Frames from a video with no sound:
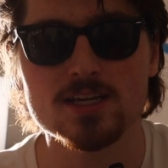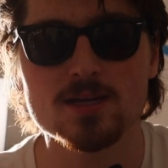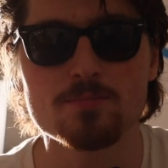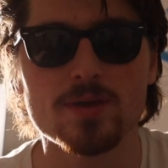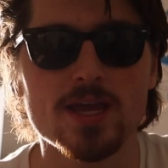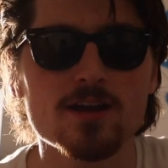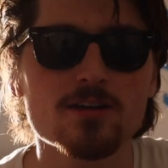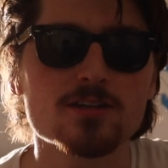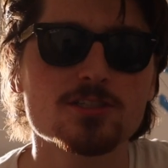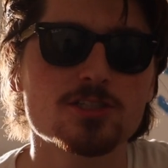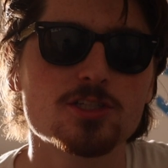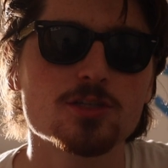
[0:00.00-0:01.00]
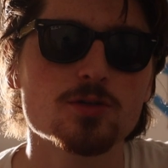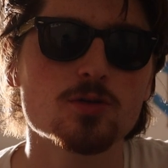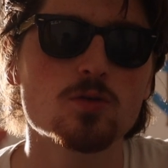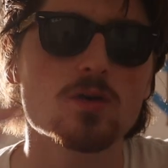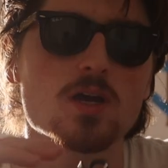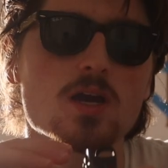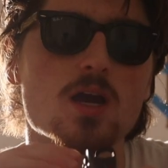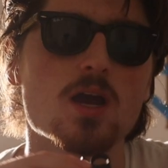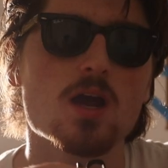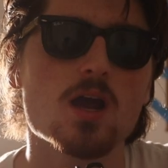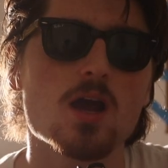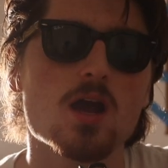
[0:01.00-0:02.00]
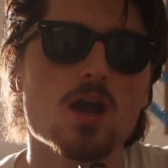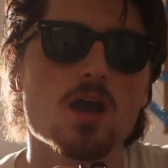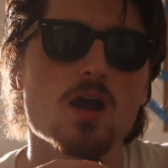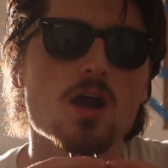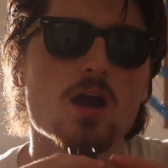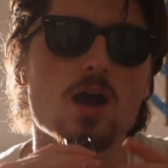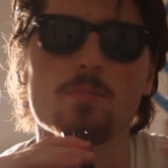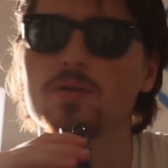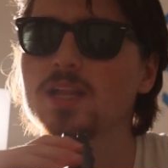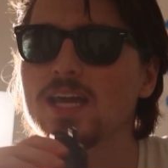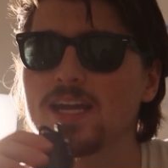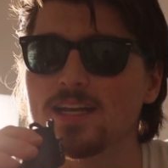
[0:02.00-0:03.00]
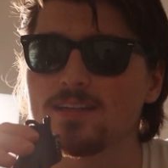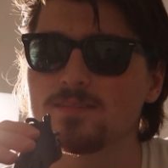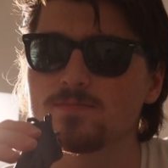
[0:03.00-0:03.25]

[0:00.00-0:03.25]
compared to a planet,